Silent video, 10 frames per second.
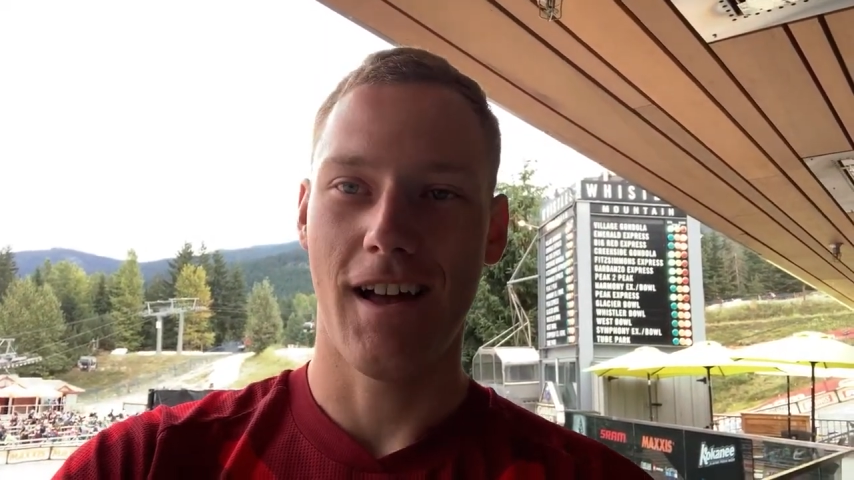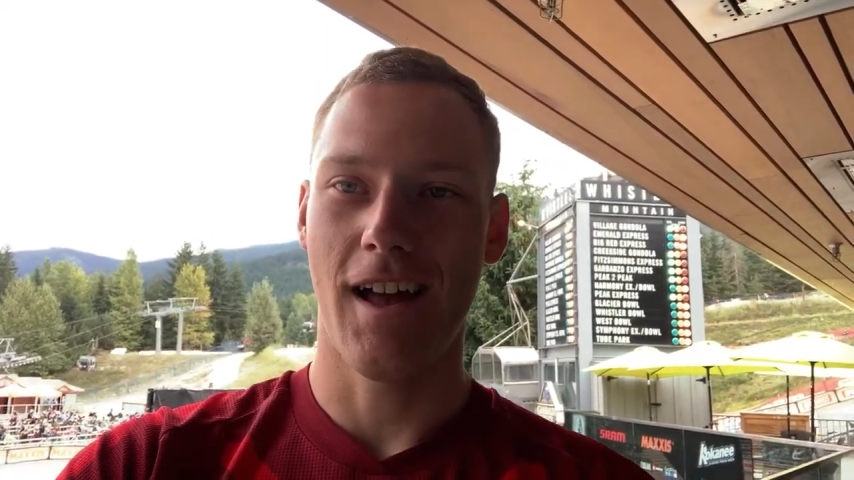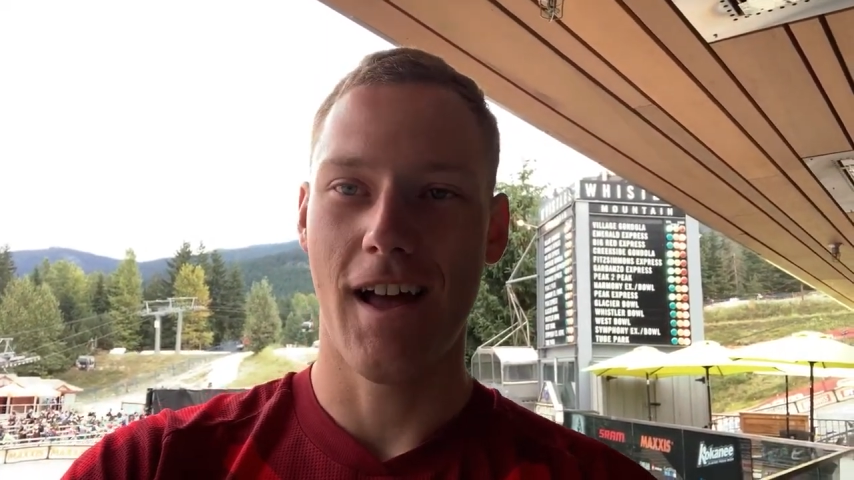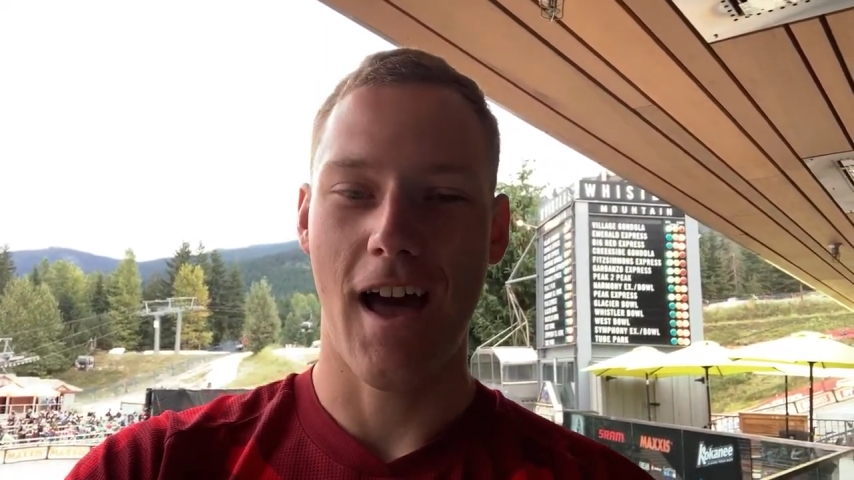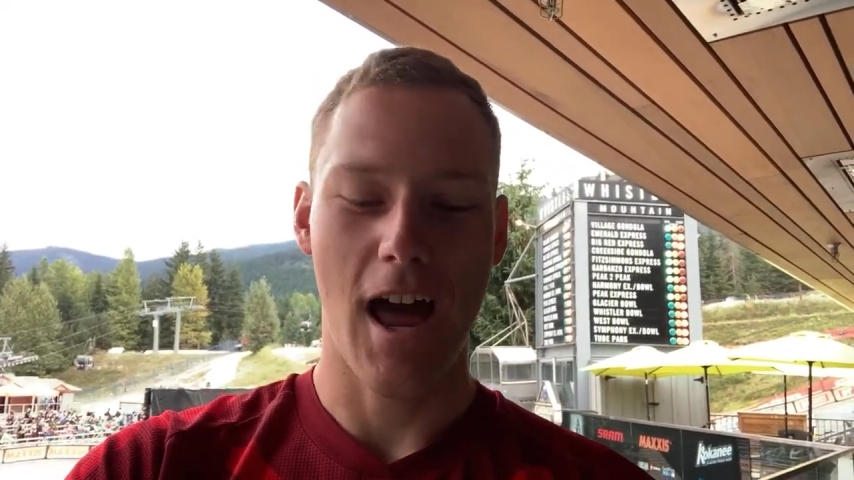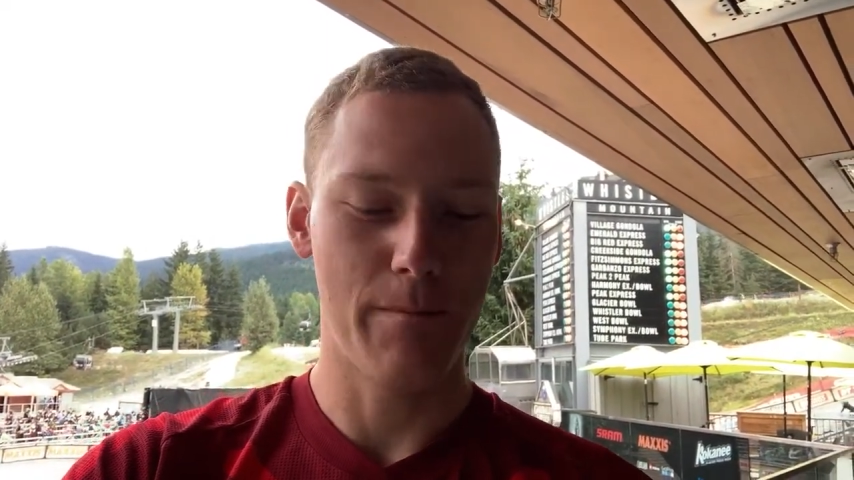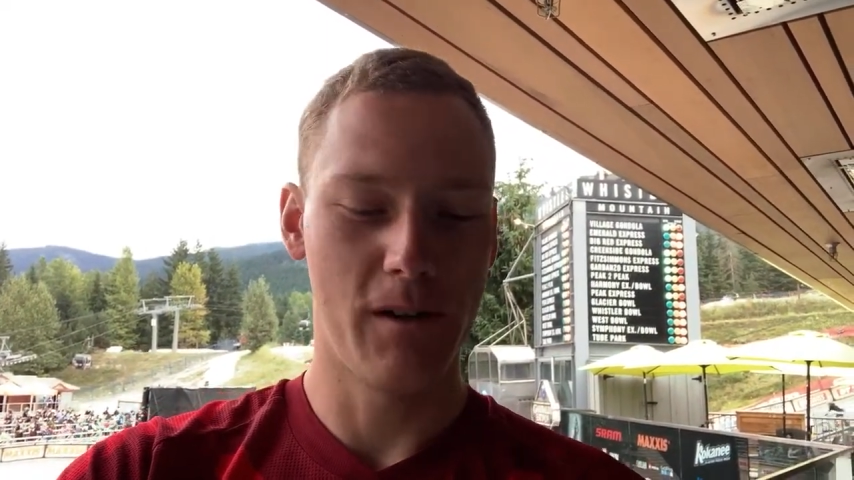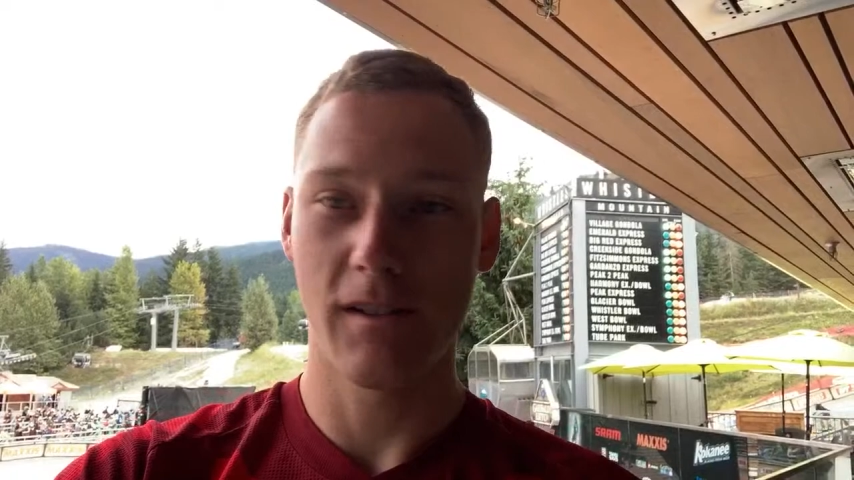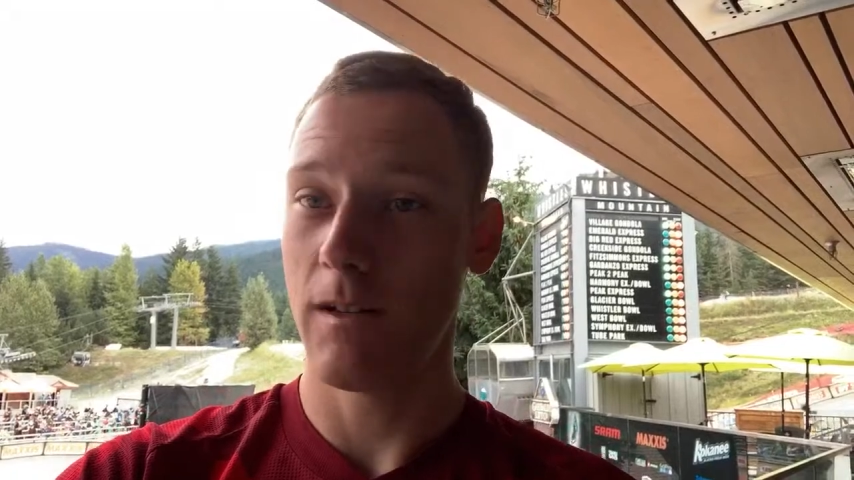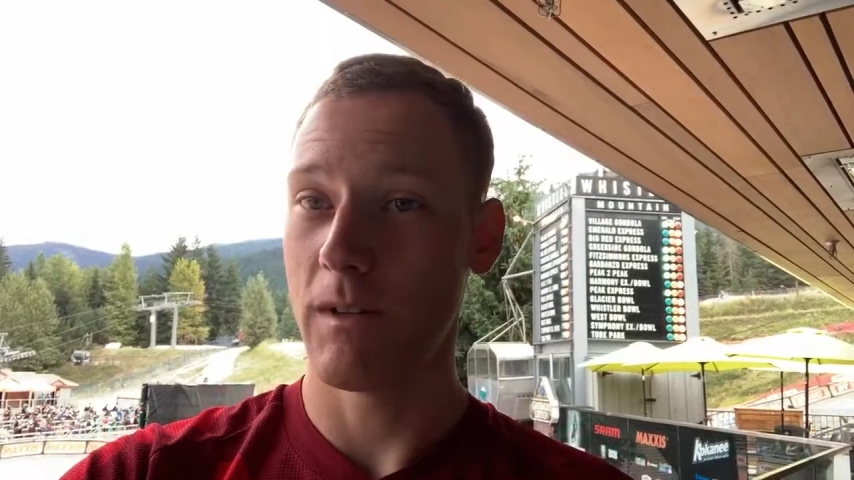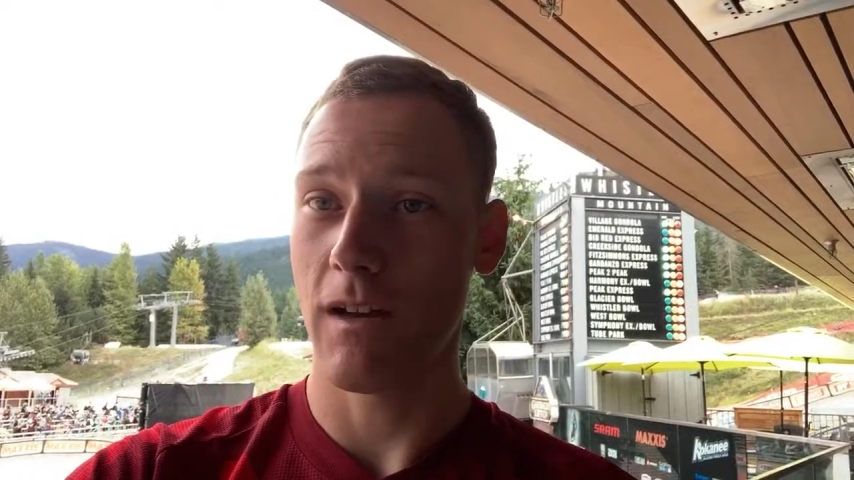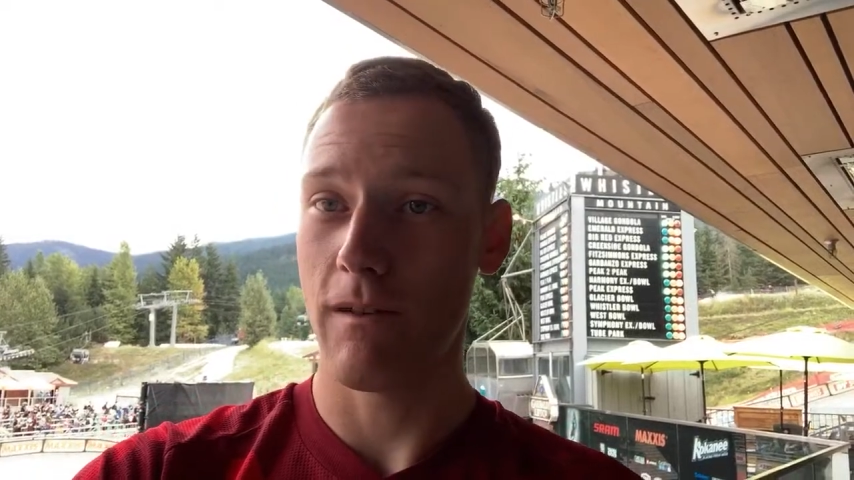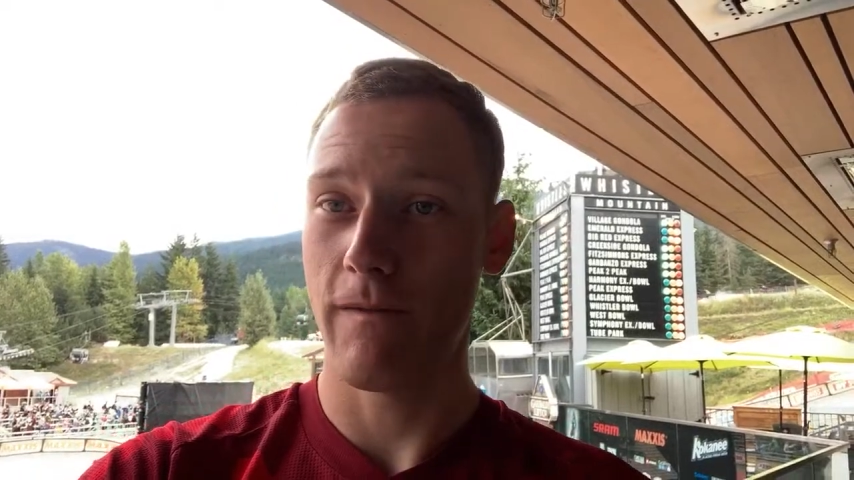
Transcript: Adam Olson, I'm going